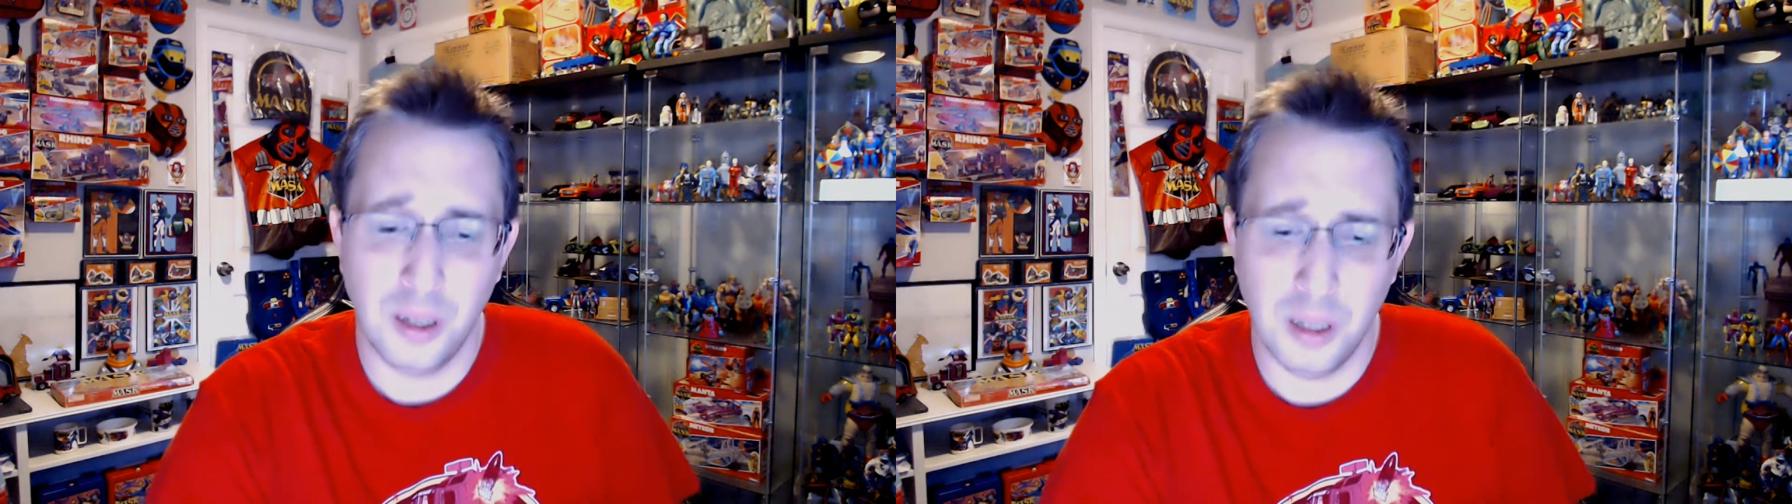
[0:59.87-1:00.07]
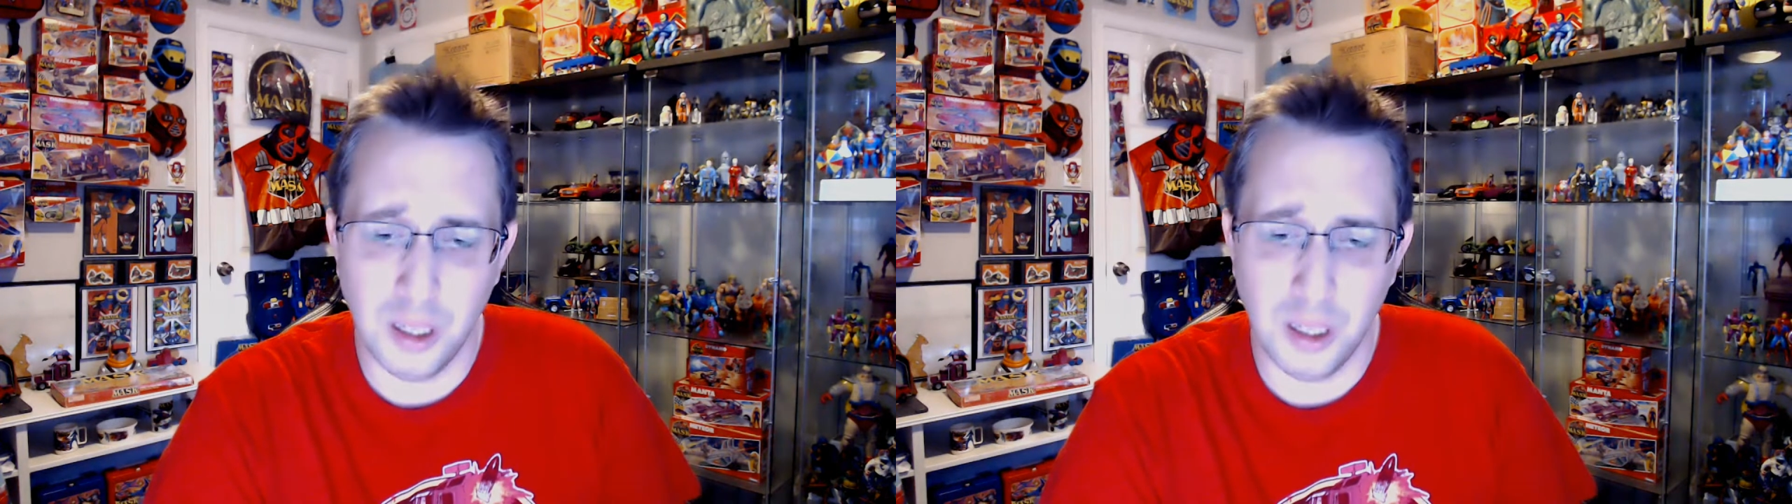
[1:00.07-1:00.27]

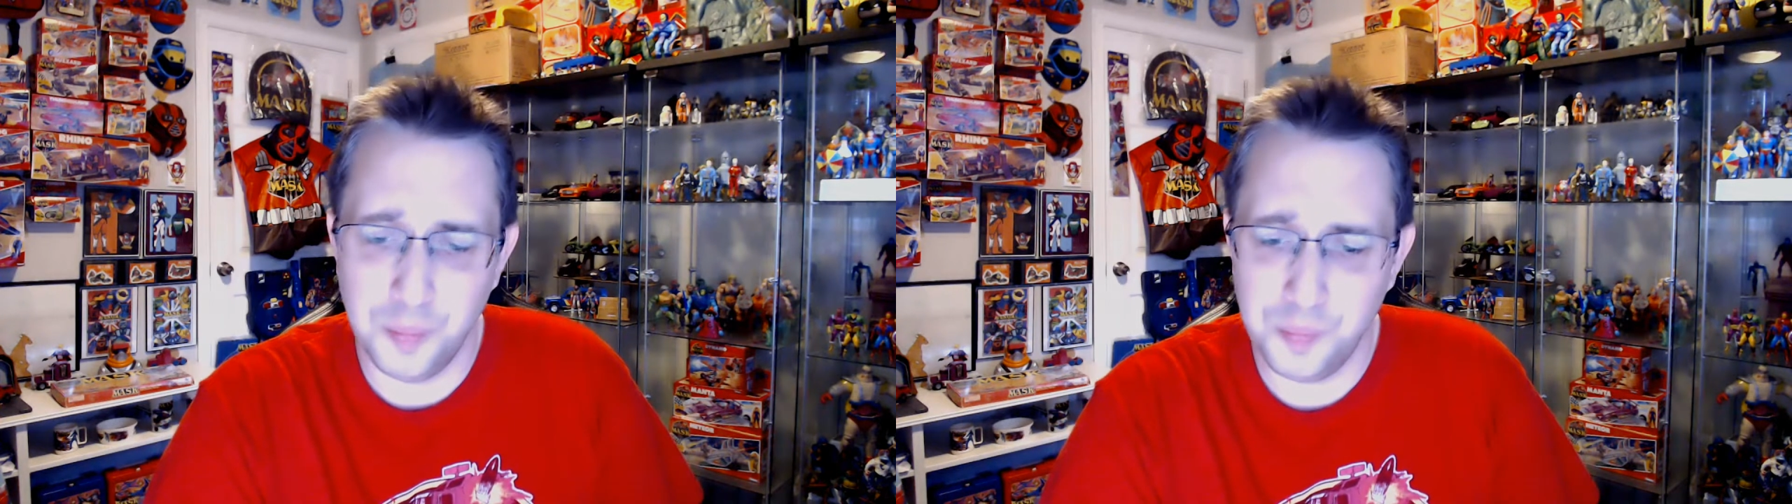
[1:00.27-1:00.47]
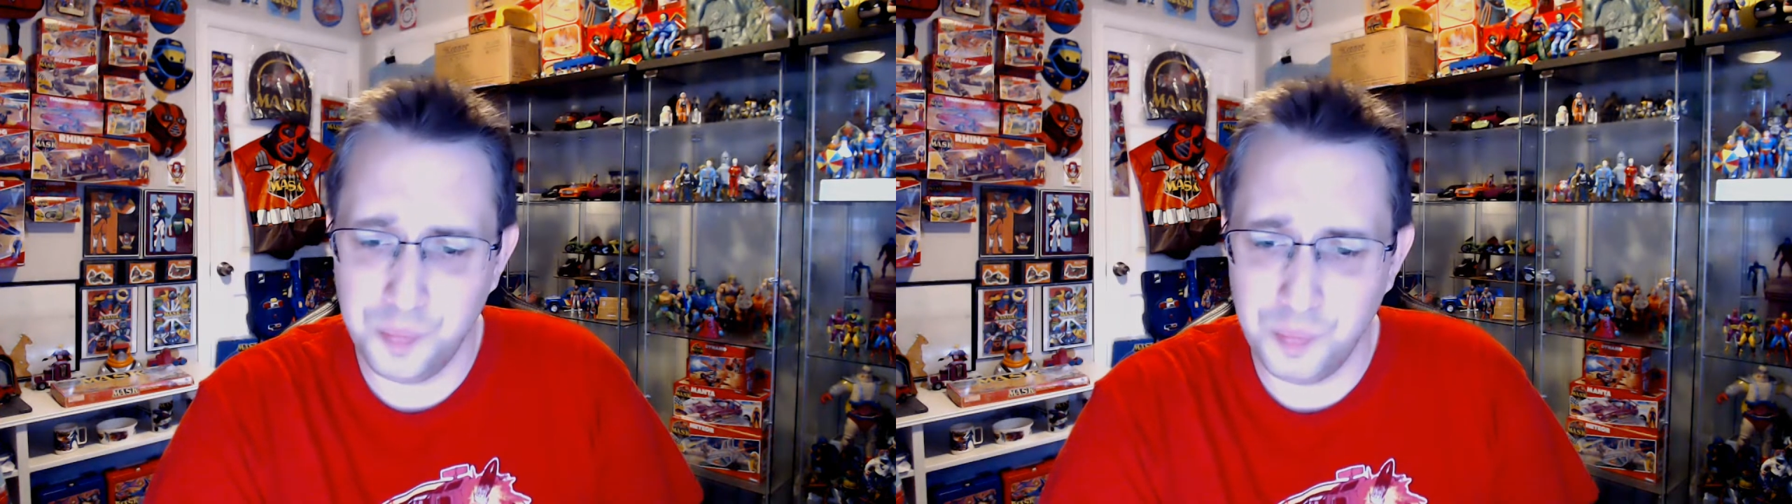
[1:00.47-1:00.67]

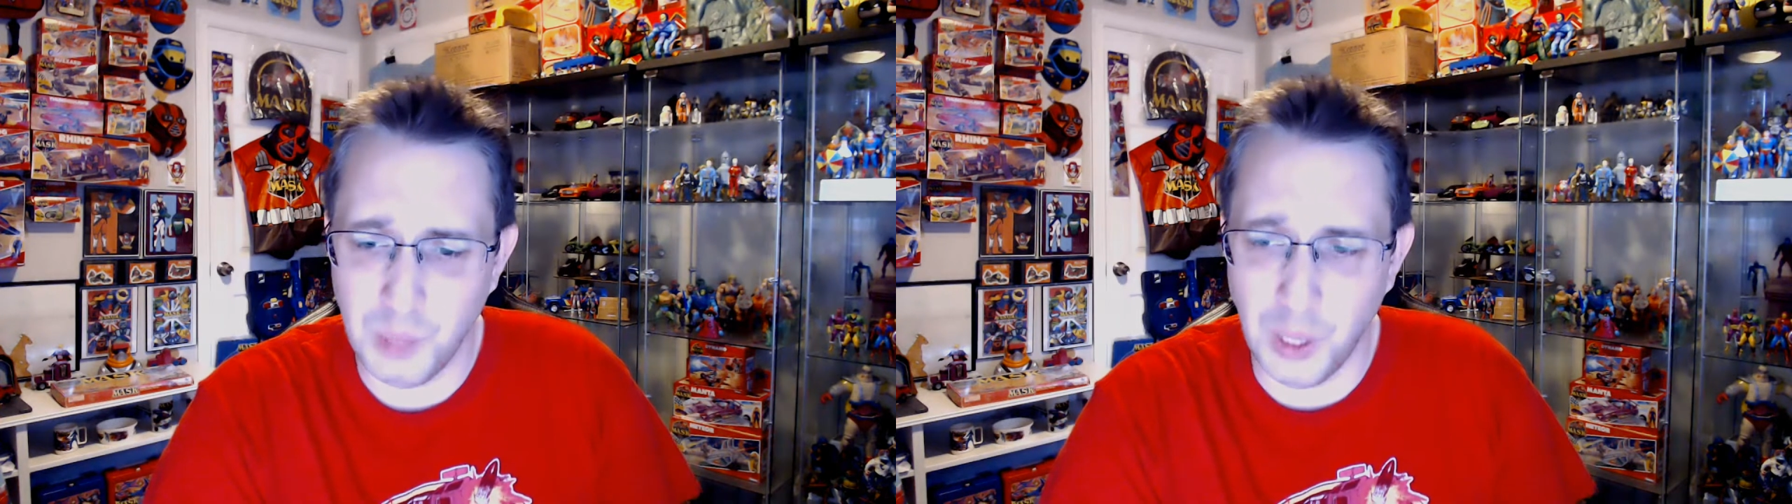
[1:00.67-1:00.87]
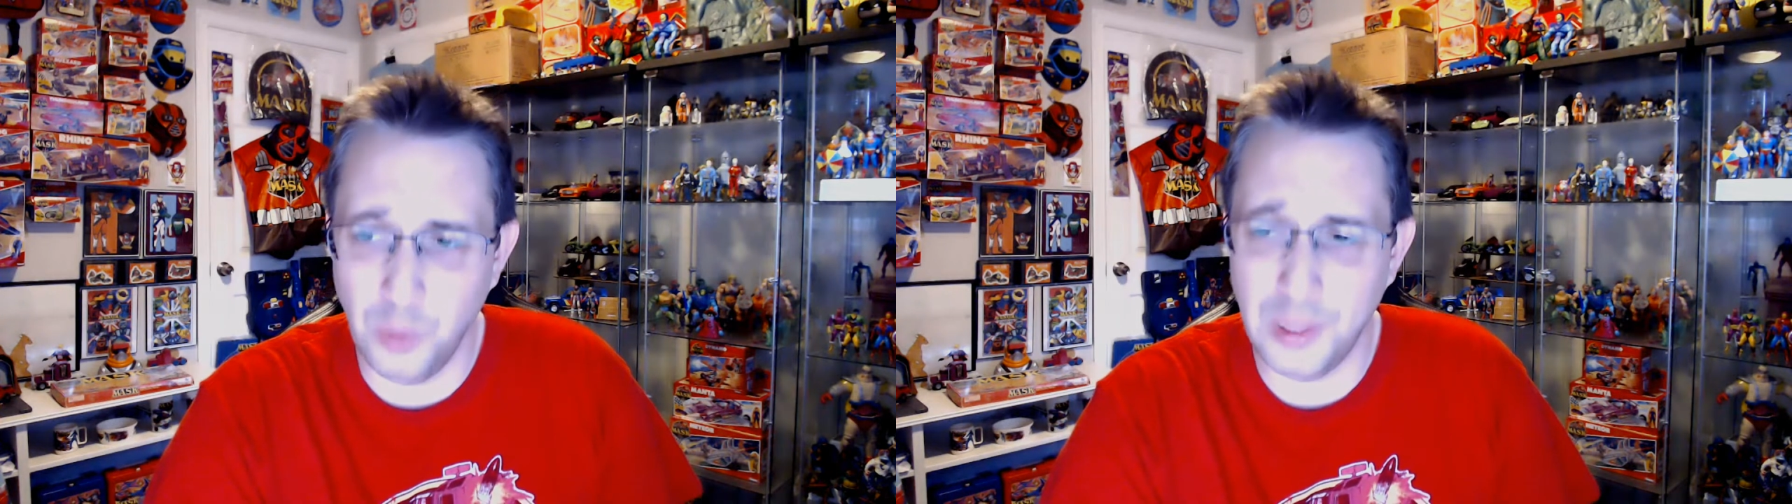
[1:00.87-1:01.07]

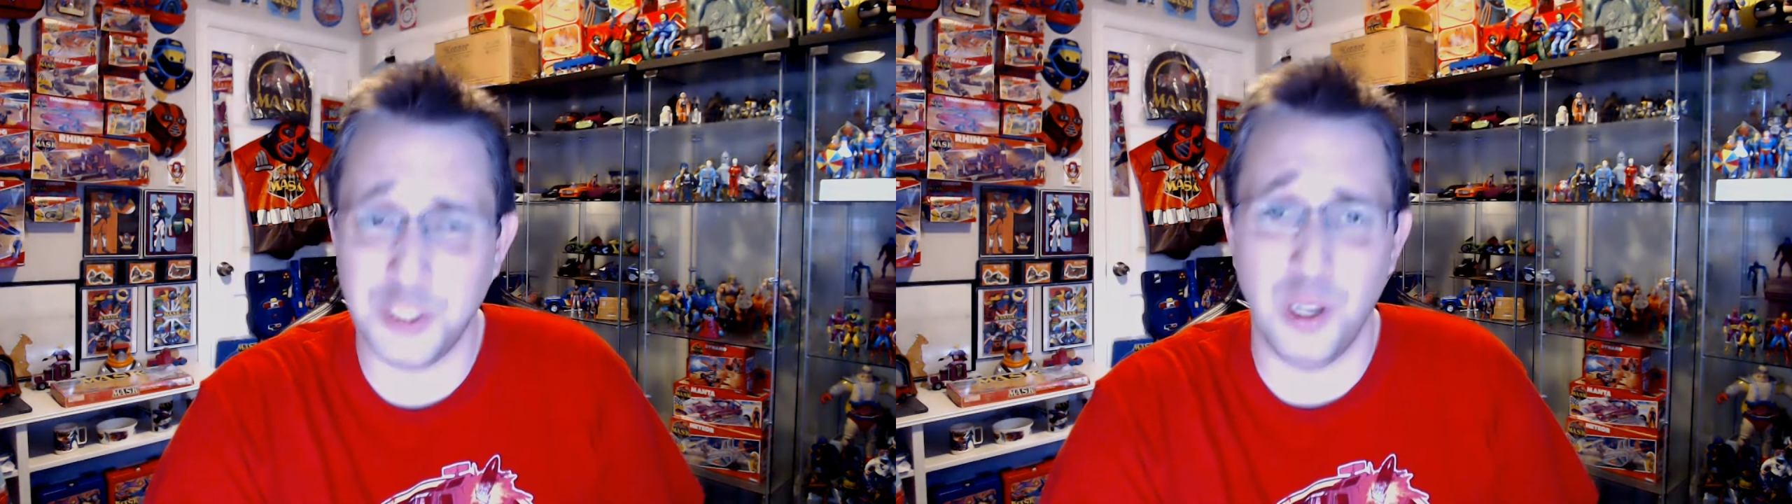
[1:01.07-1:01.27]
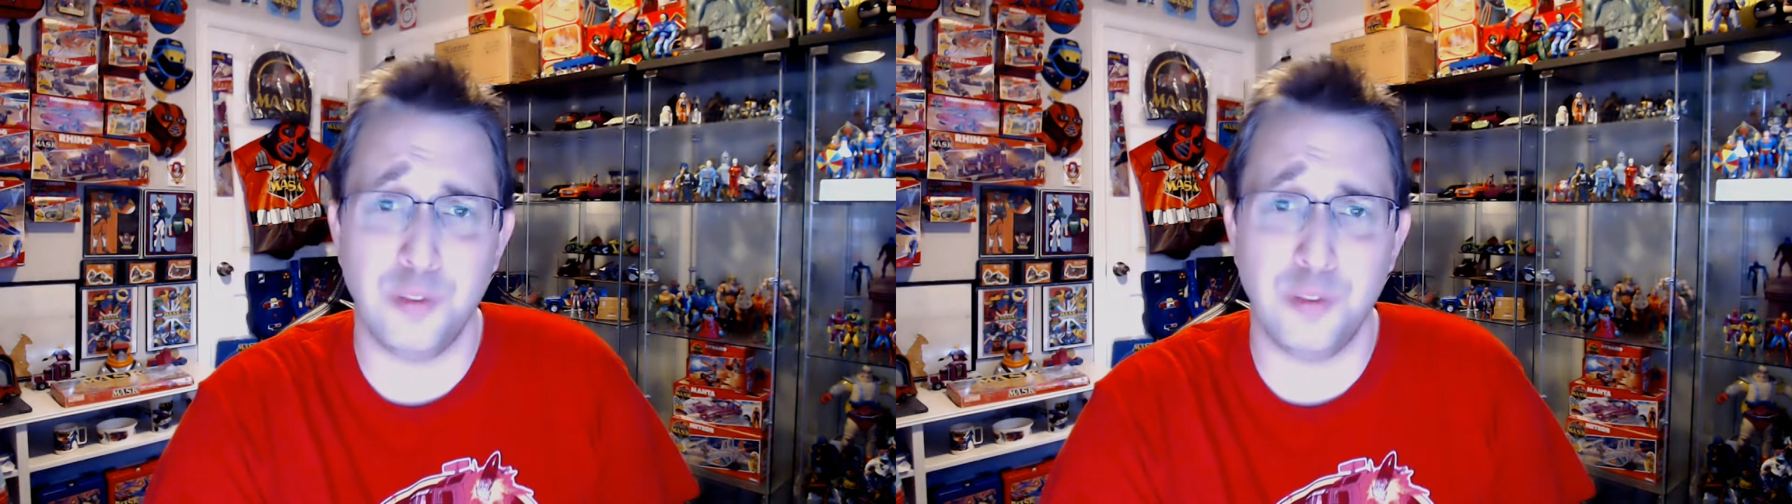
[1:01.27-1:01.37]
I know that's not